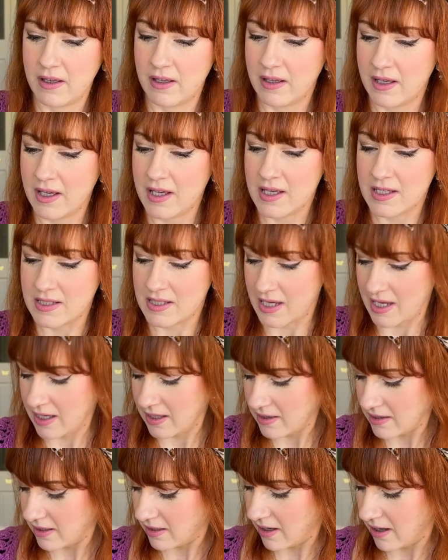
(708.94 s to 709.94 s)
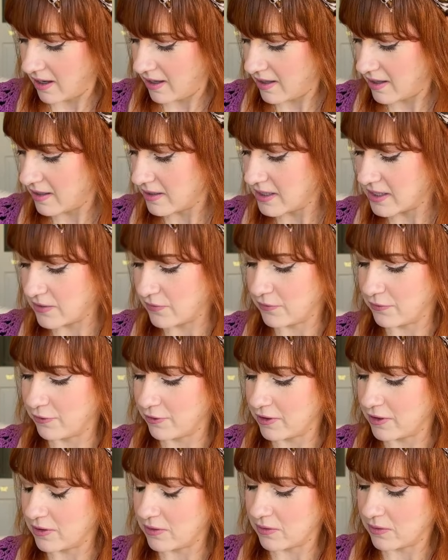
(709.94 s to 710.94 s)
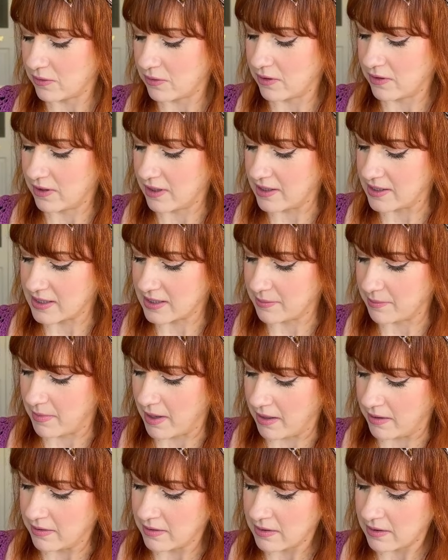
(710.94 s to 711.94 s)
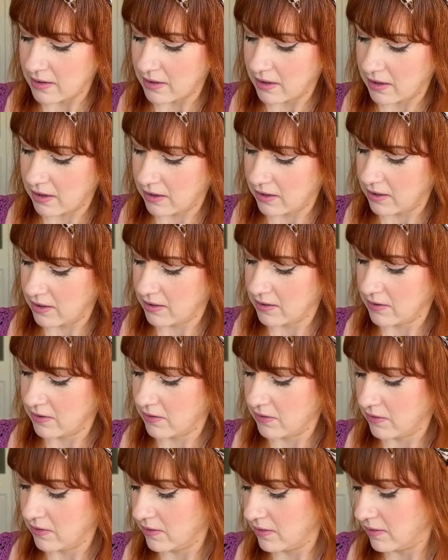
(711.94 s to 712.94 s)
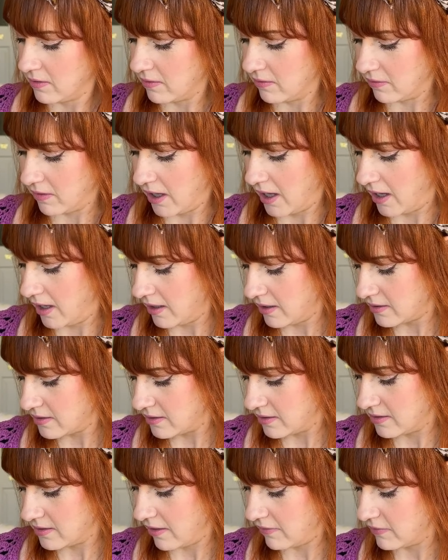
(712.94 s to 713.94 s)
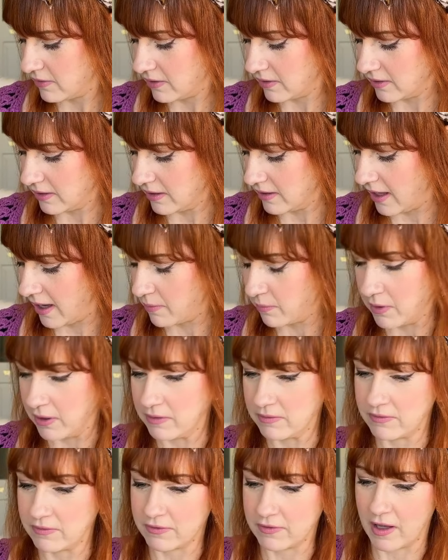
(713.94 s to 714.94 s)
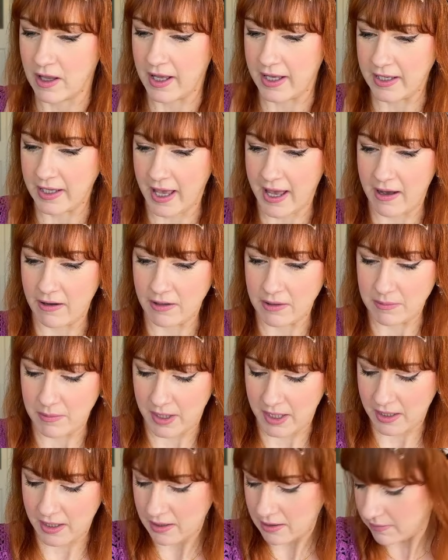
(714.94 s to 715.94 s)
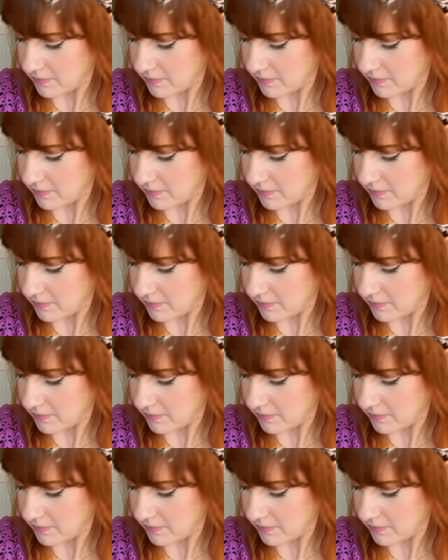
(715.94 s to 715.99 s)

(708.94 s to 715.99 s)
is in the cards for you this month. Okay, it's definitely that one flying out at me.